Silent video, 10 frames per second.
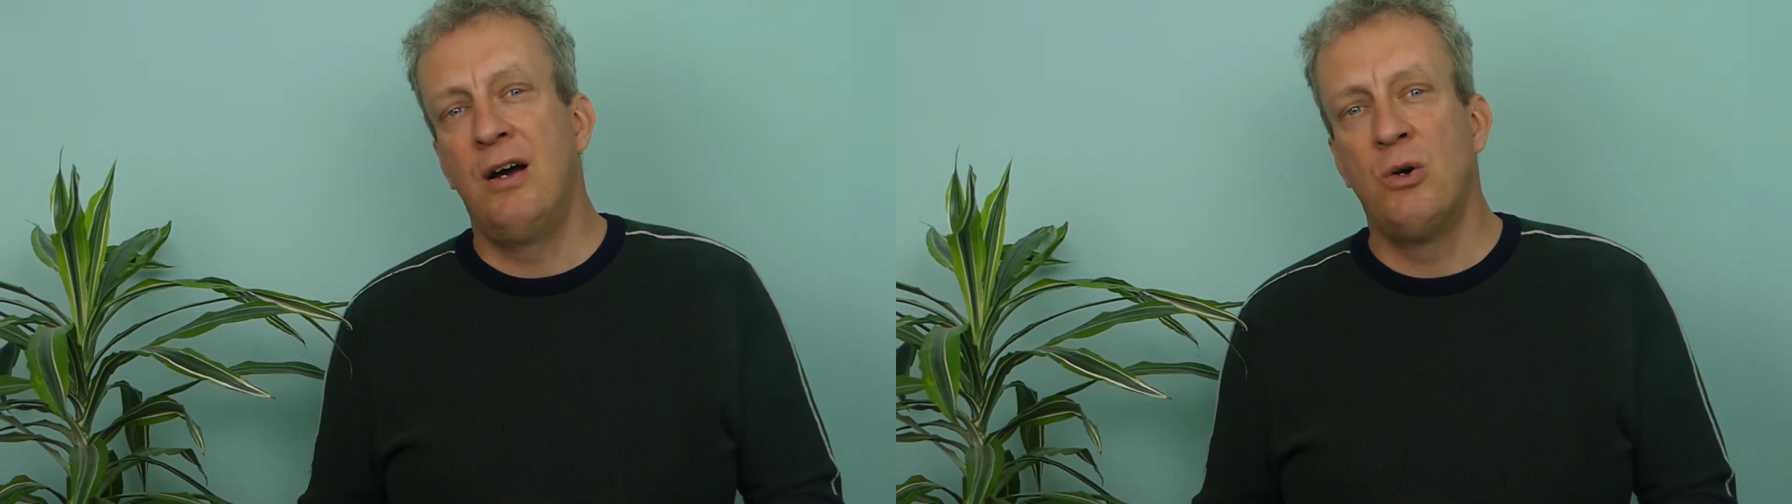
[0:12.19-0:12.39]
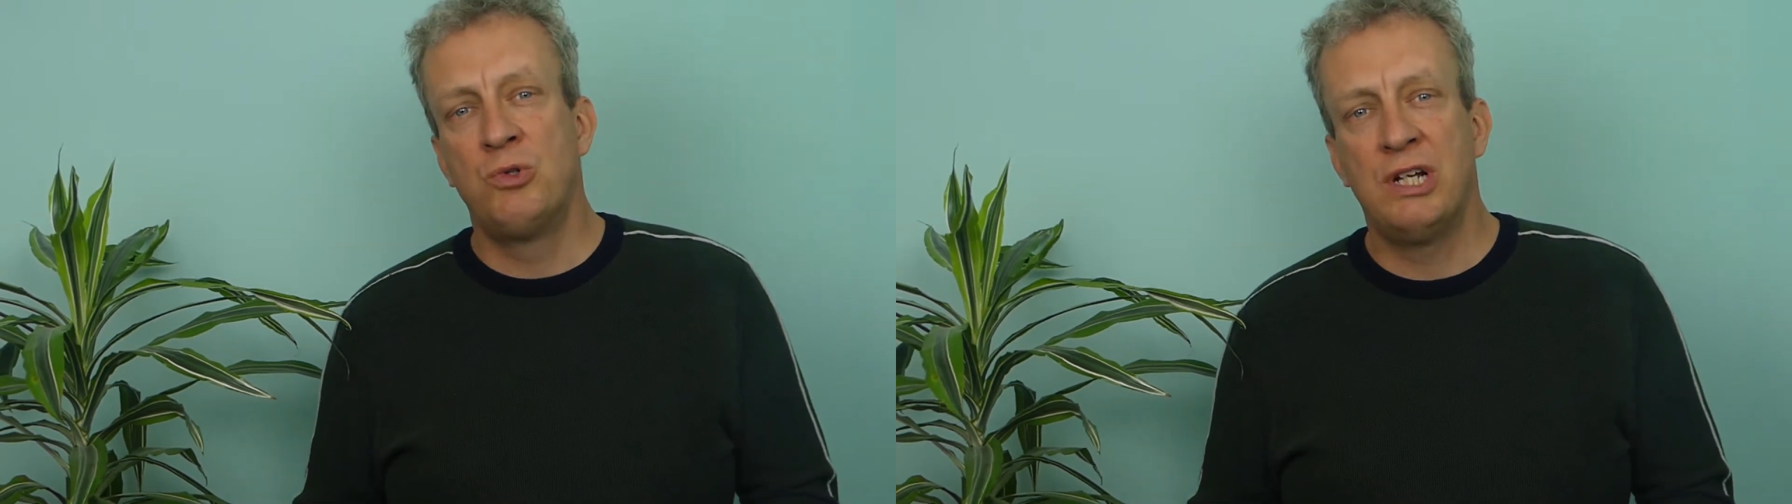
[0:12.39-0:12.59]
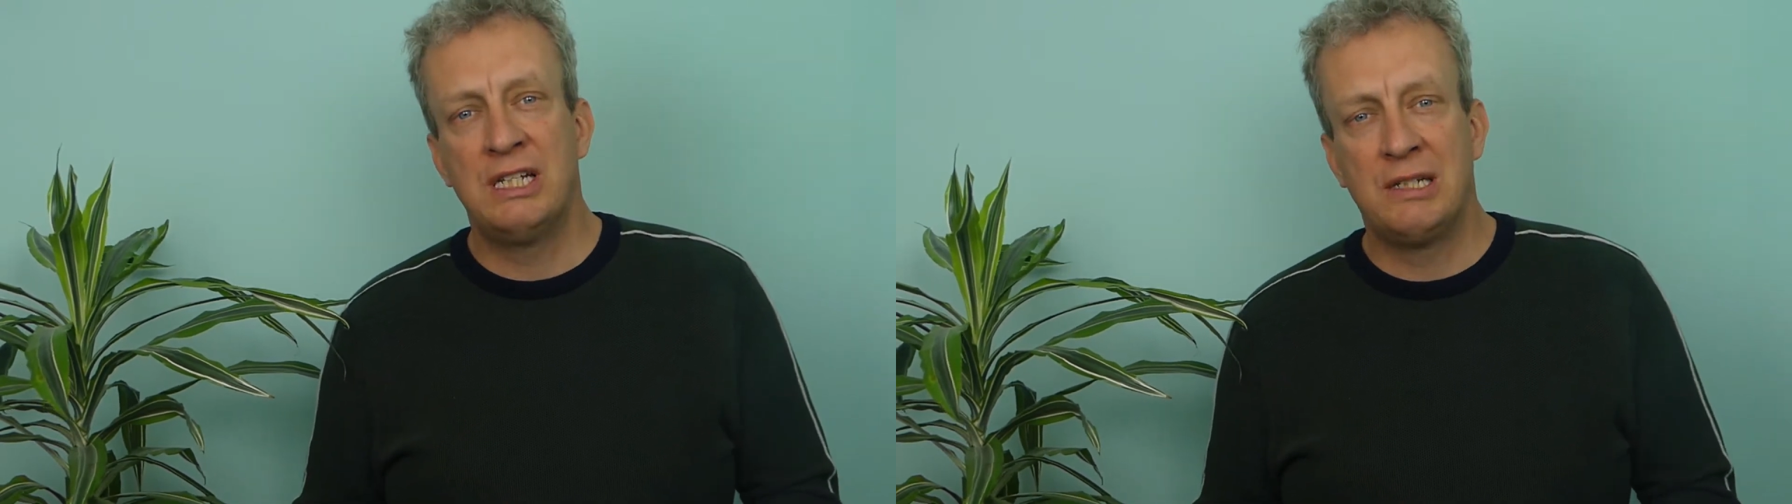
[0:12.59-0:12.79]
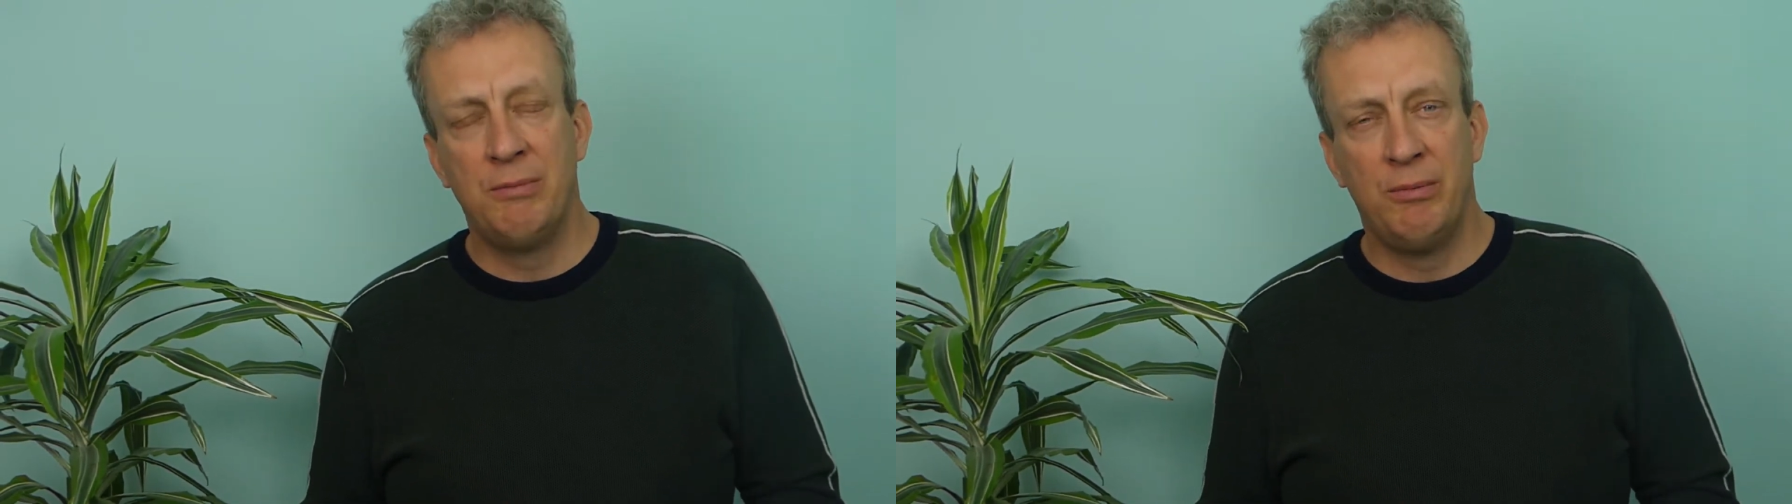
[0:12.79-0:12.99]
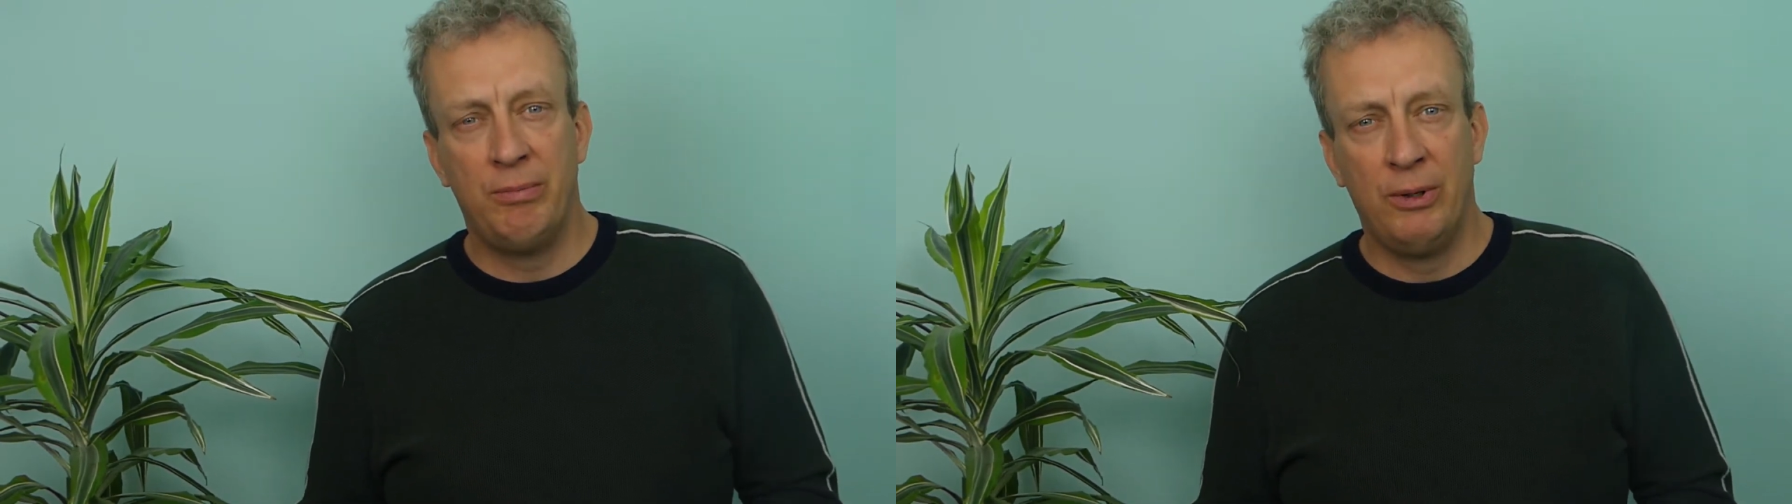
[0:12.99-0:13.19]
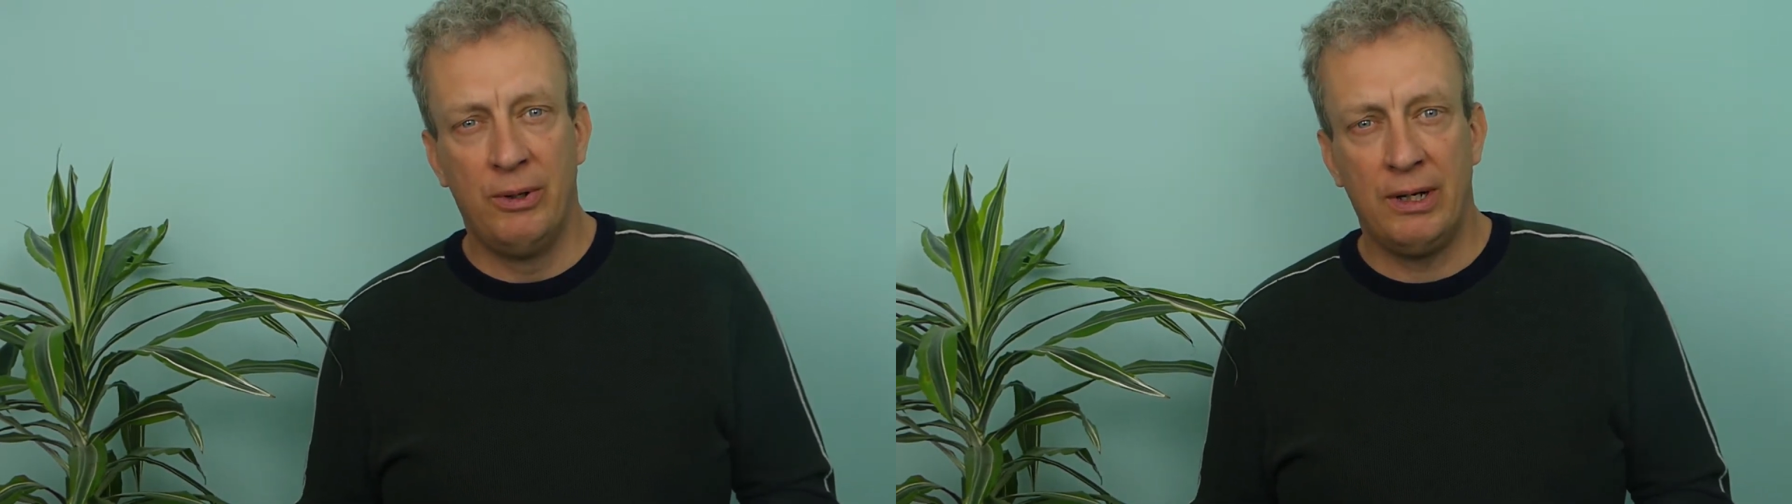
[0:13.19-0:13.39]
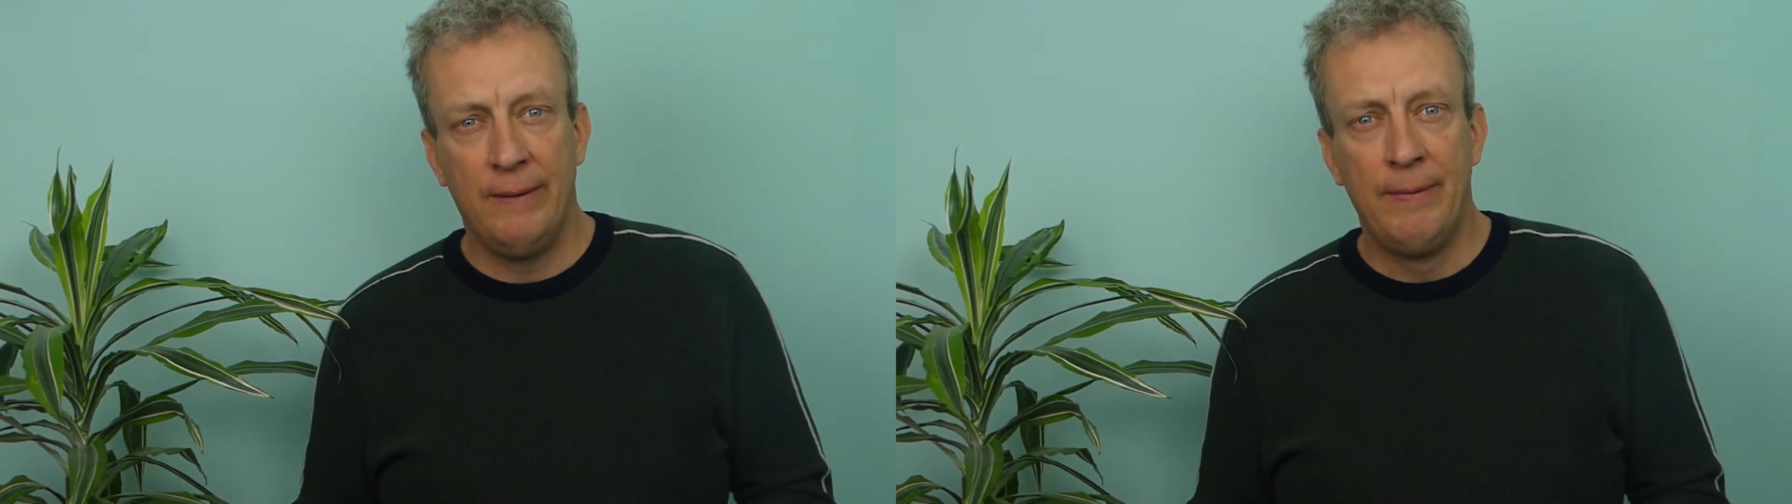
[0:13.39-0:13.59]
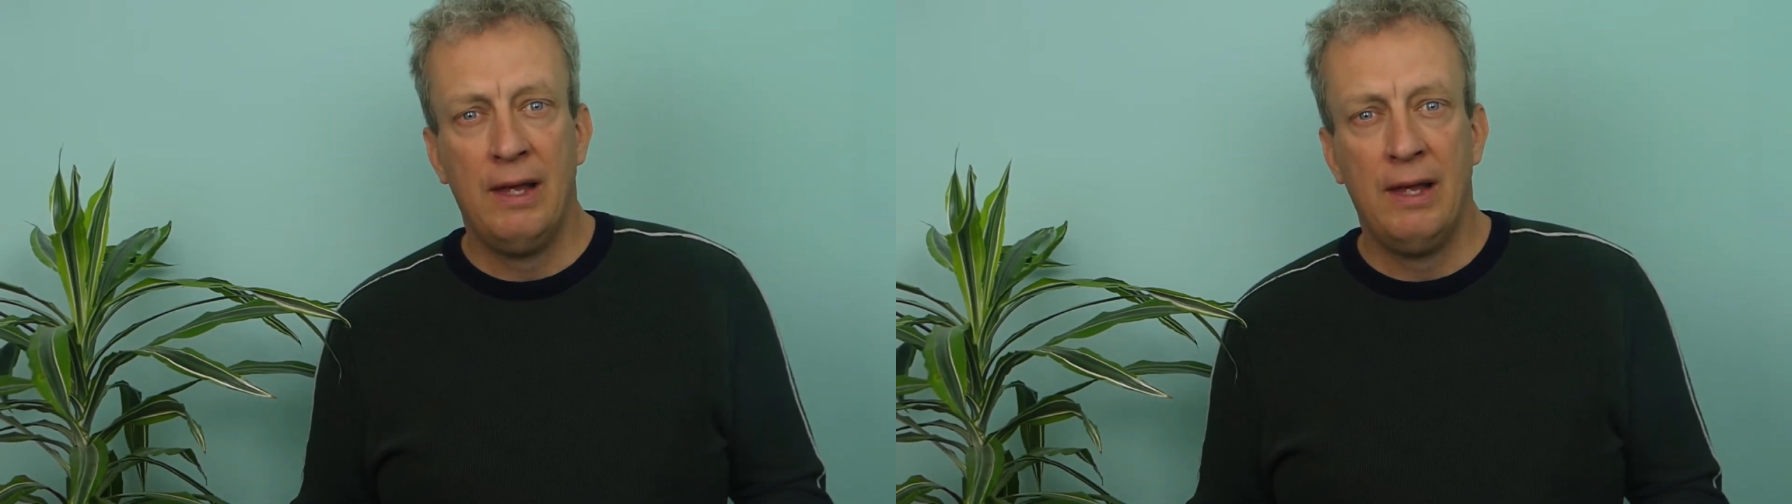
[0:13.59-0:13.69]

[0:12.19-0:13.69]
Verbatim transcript: Old Testament book.